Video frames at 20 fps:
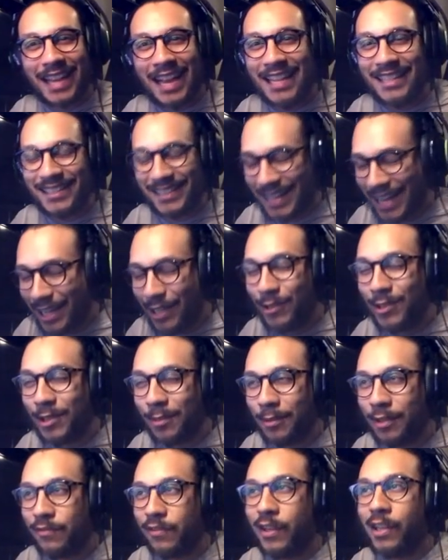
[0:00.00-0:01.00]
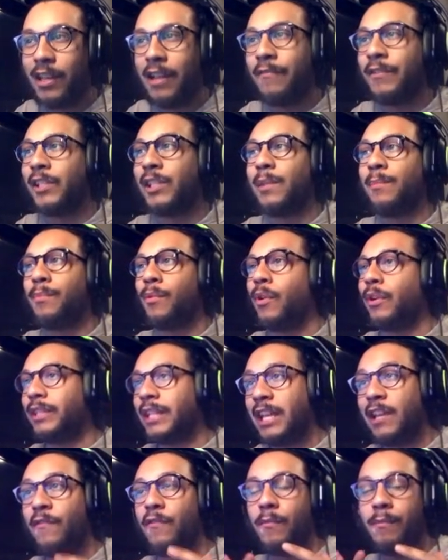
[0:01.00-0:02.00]
guys, thank you so much for the love and support.
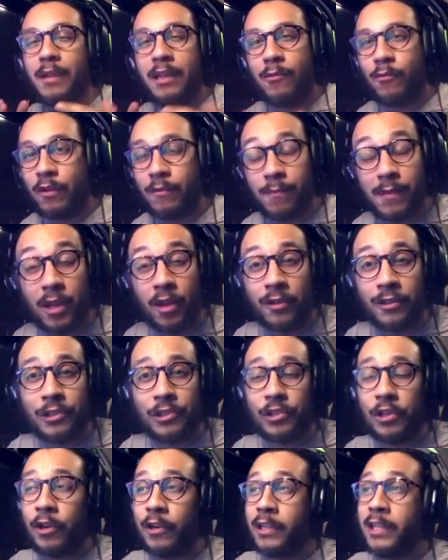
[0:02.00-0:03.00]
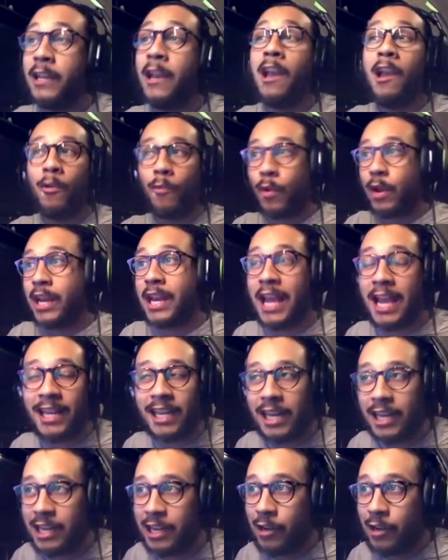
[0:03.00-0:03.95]
Thank you for being with me on this journey. We're going to end it